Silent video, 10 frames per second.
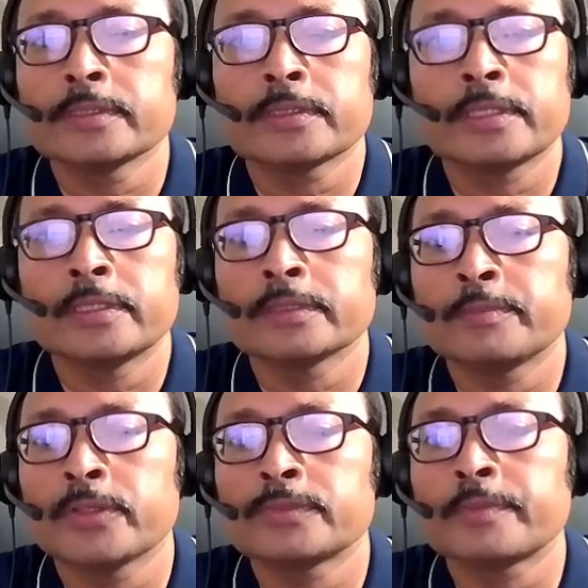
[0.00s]
click on
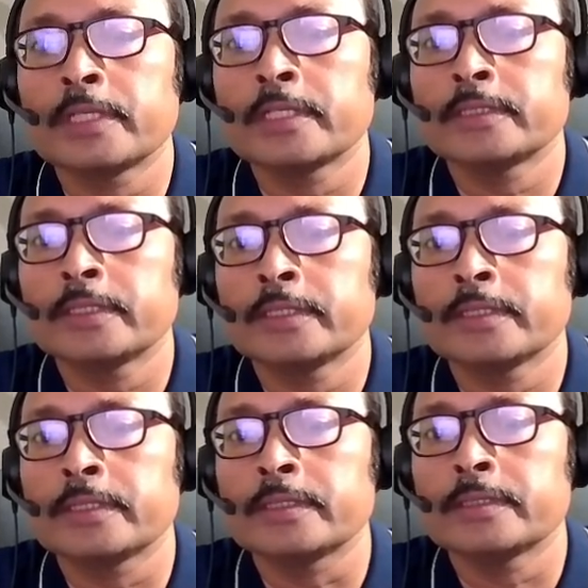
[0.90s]
the browse file, and
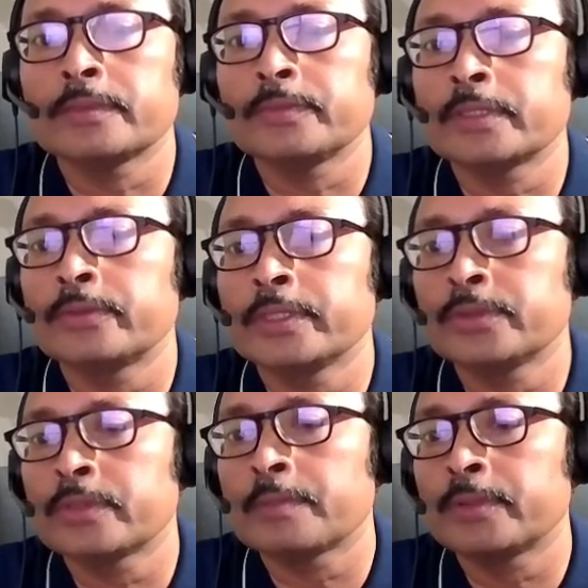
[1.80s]
then we are
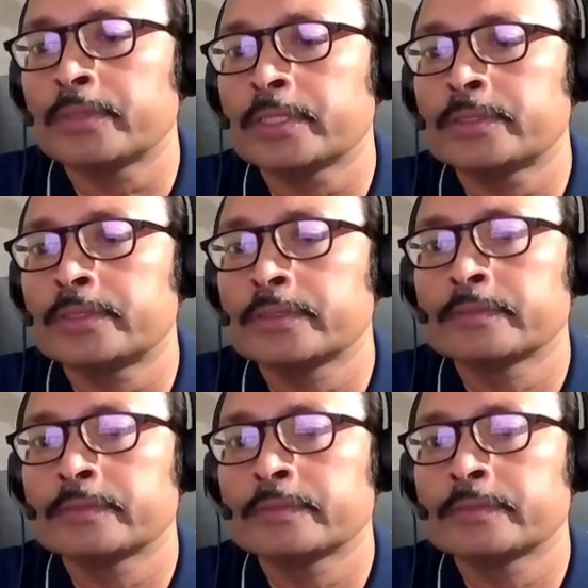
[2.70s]
going to upload it.